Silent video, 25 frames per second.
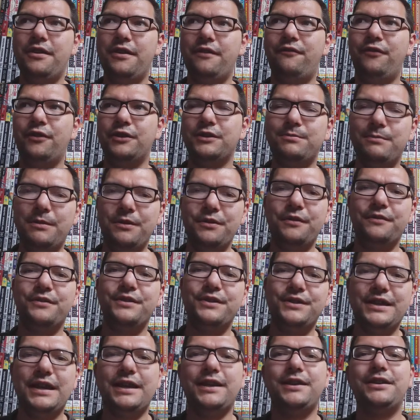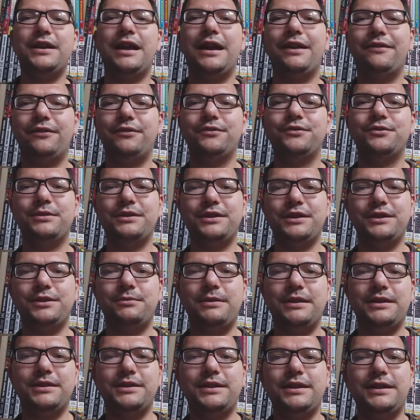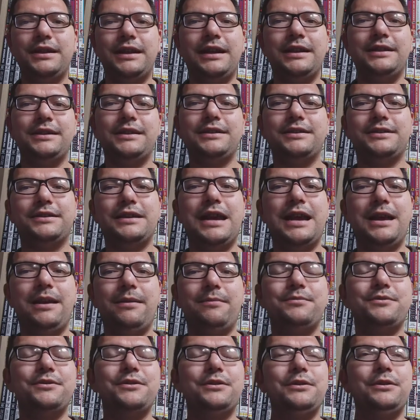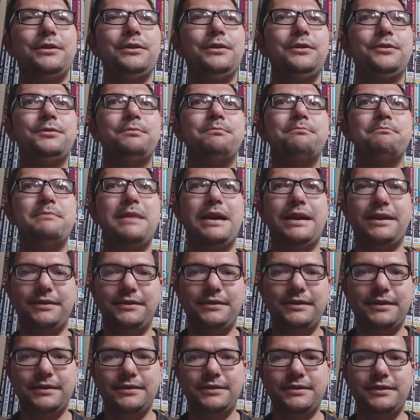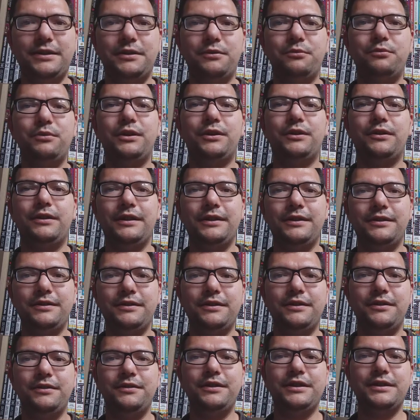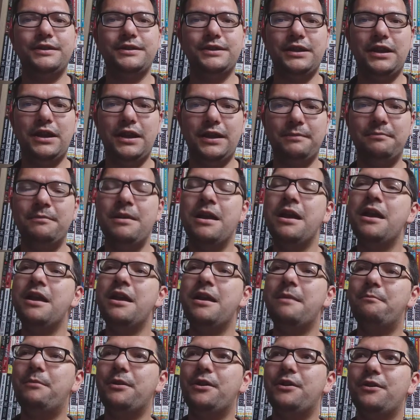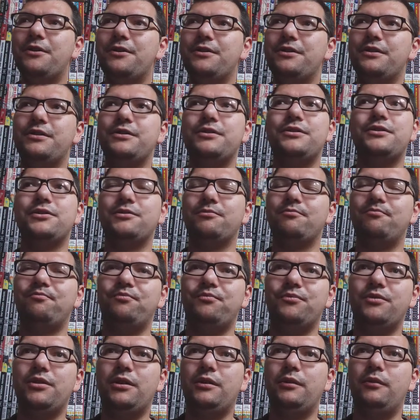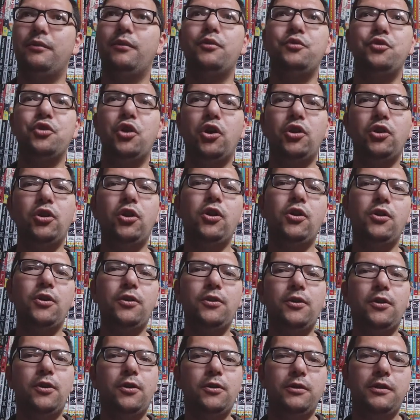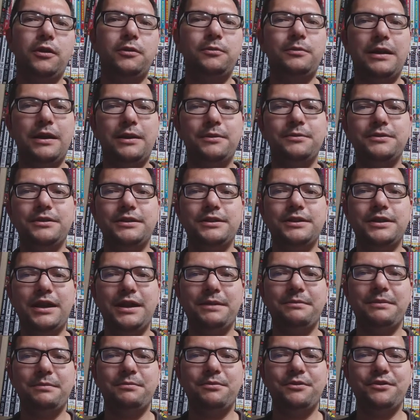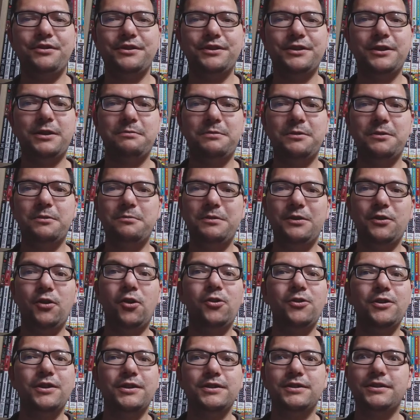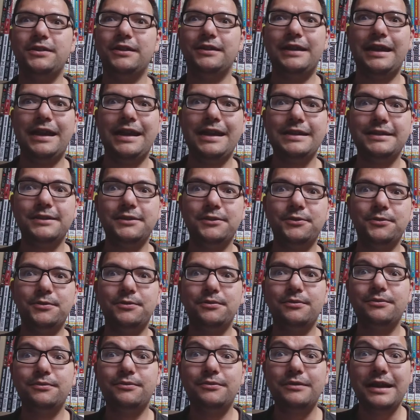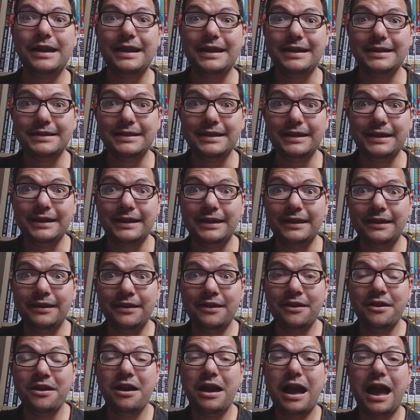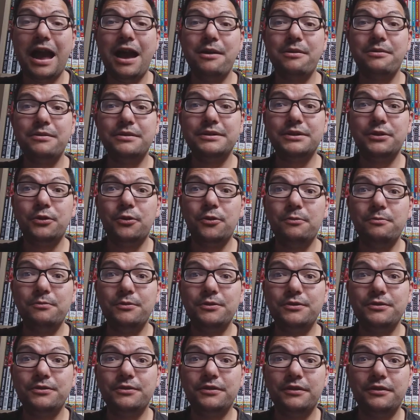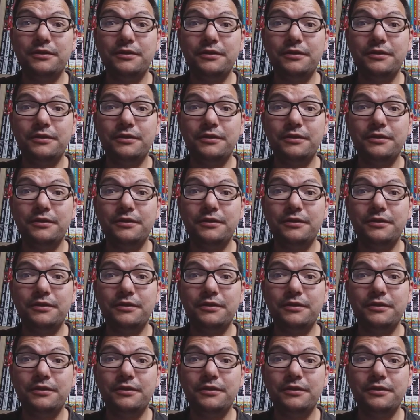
first month of the second half of 2020. And it's absolute madness that we're in this time. Because not long or around the time I put this up, it'll be August. That is crazy. How is it almost